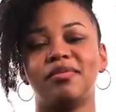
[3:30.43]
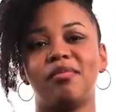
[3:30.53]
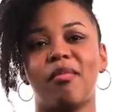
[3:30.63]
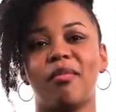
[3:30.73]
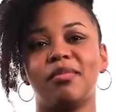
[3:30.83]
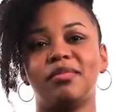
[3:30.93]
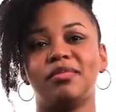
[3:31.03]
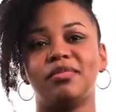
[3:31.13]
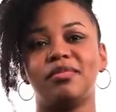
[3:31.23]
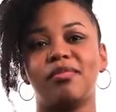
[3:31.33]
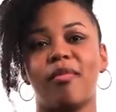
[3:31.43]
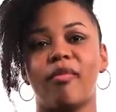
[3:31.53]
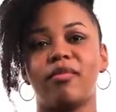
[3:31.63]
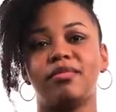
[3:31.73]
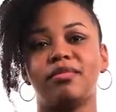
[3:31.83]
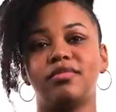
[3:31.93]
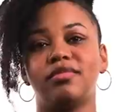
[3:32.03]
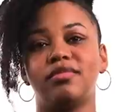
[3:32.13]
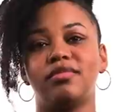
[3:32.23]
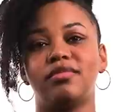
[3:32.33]
Instead of just talking
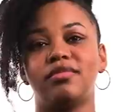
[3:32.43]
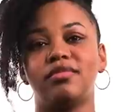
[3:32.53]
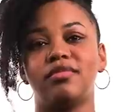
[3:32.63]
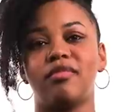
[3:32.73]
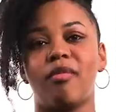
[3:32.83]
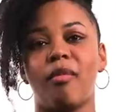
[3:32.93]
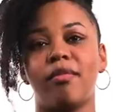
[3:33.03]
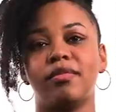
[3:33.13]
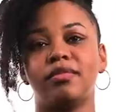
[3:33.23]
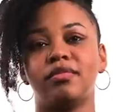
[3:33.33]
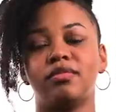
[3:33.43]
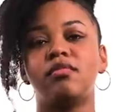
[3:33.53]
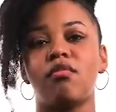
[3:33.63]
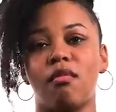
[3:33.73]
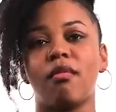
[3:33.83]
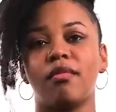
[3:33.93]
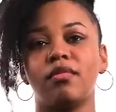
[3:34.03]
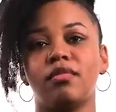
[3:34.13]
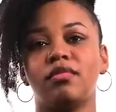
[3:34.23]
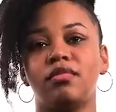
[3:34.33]
about women or talking at women, I want to
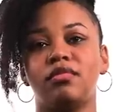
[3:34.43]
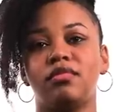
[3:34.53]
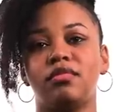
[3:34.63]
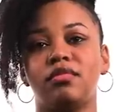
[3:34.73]
talk to women.